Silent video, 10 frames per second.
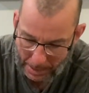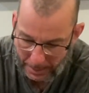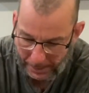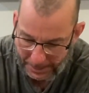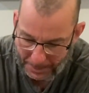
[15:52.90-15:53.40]

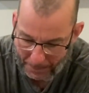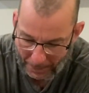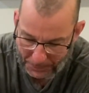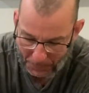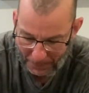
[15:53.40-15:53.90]
He's
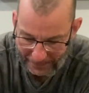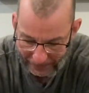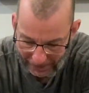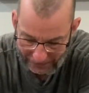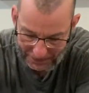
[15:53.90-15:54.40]
about
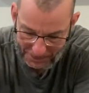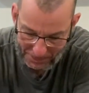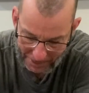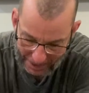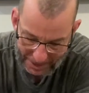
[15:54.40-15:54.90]
25 years
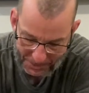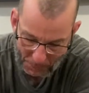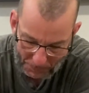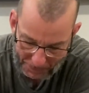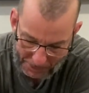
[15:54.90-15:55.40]
old. It's
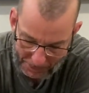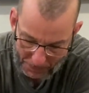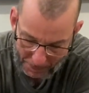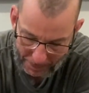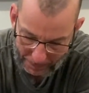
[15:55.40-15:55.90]
older than
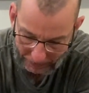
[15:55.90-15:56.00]
you are.